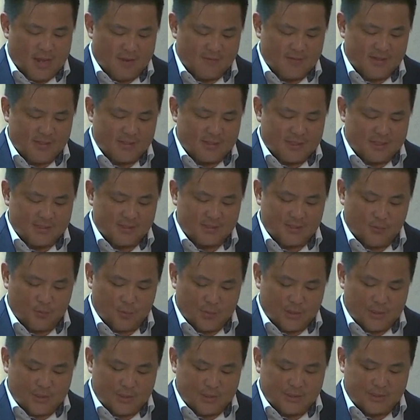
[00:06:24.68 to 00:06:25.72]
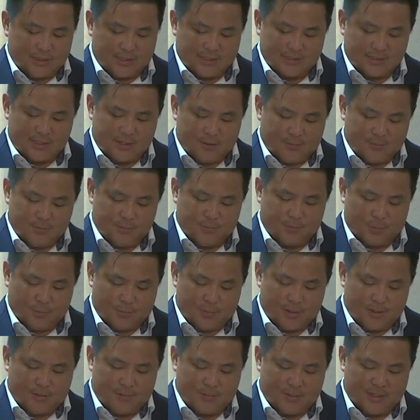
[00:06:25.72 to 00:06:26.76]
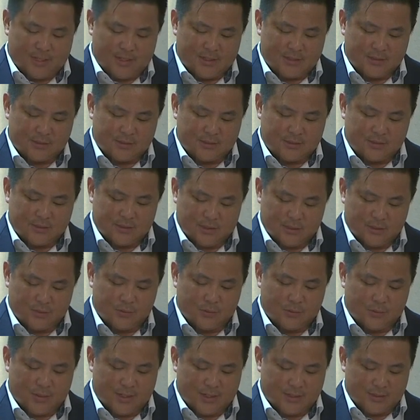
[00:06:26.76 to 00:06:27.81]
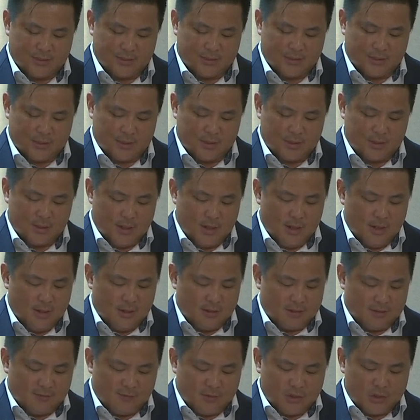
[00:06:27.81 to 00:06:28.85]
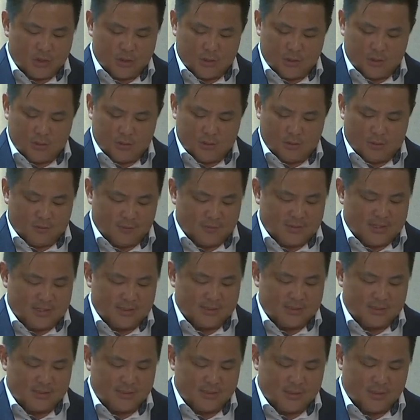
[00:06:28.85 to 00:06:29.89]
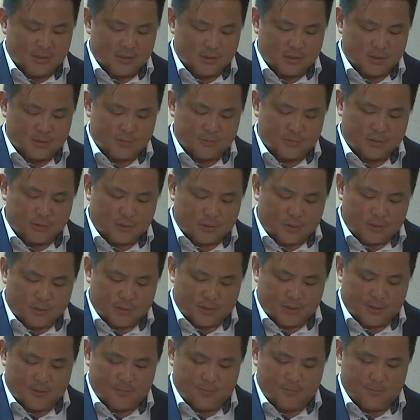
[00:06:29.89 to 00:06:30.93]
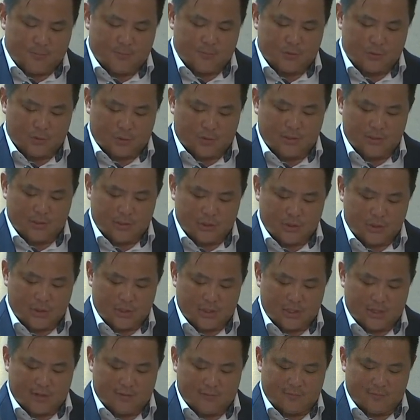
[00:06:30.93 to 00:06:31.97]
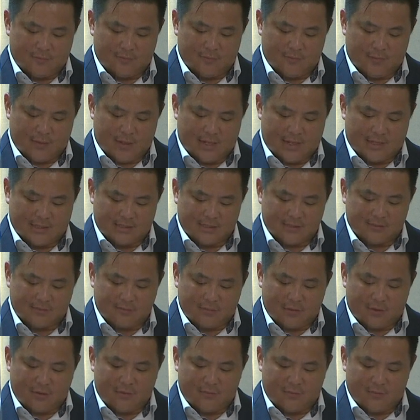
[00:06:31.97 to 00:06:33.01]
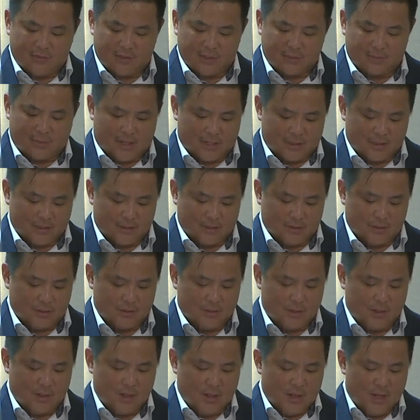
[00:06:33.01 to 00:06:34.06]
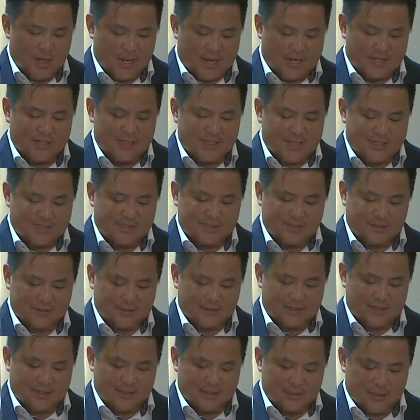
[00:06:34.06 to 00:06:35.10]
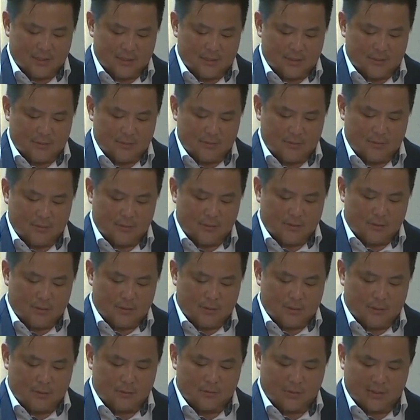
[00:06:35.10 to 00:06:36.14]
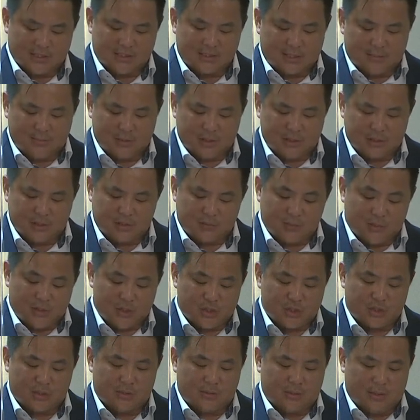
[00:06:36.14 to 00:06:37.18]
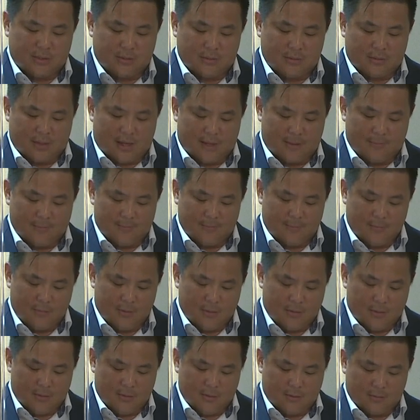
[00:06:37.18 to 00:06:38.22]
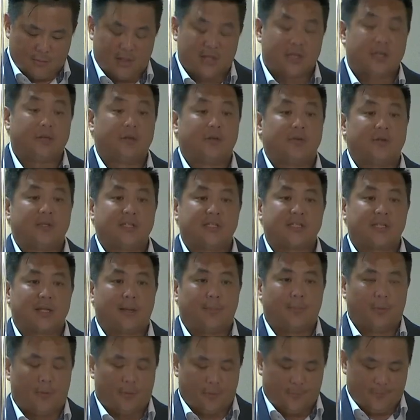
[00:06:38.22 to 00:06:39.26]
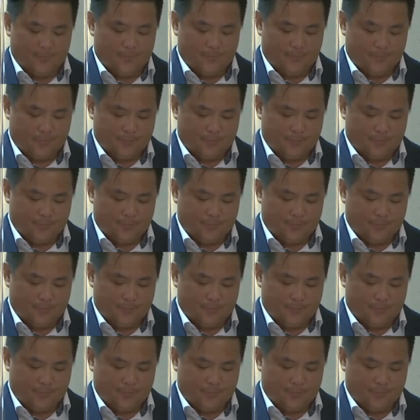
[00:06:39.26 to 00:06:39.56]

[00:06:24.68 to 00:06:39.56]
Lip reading: Having Tencent with us has helped propel plans into reality. The vision of Tencent's leadership saw them join the GEF as its very first partner, and in less than a year, to establish its regional hub right here in Singapore.